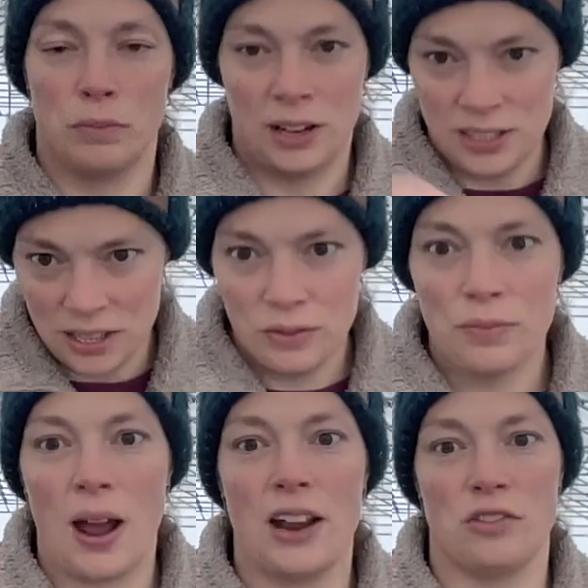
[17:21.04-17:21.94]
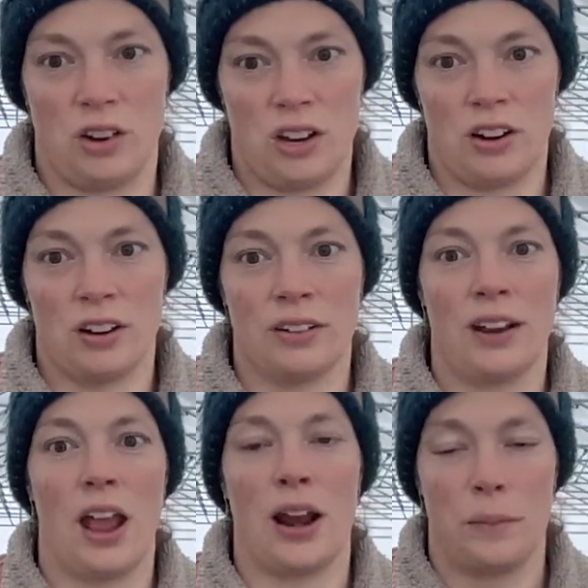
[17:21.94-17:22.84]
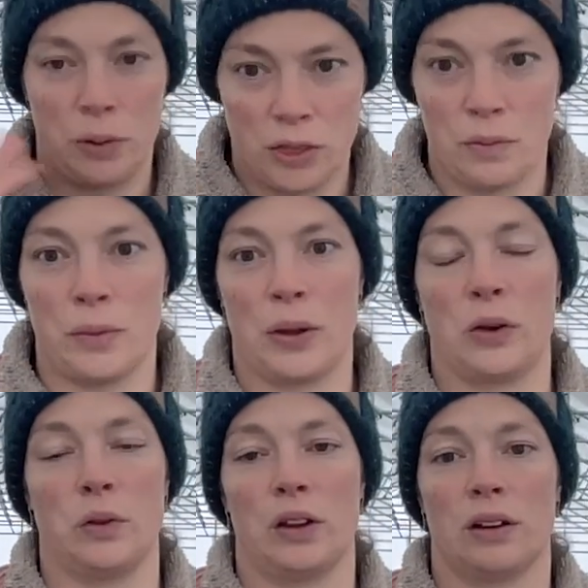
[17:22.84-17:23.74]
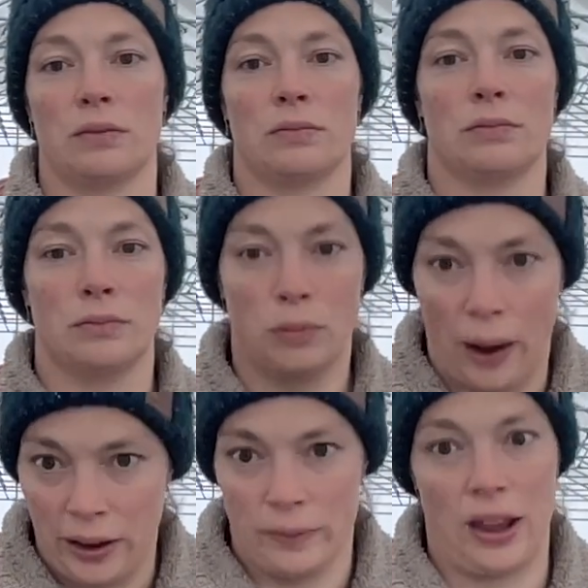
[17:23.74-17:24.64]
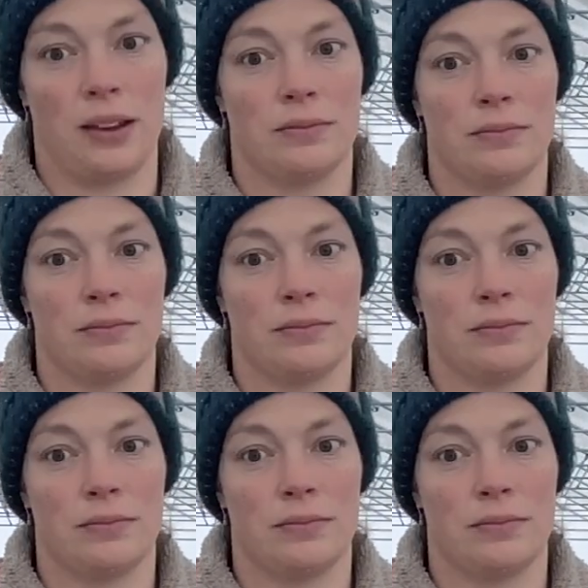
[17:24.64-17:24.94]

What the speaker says: into hydrator and I put them in my cooler right away.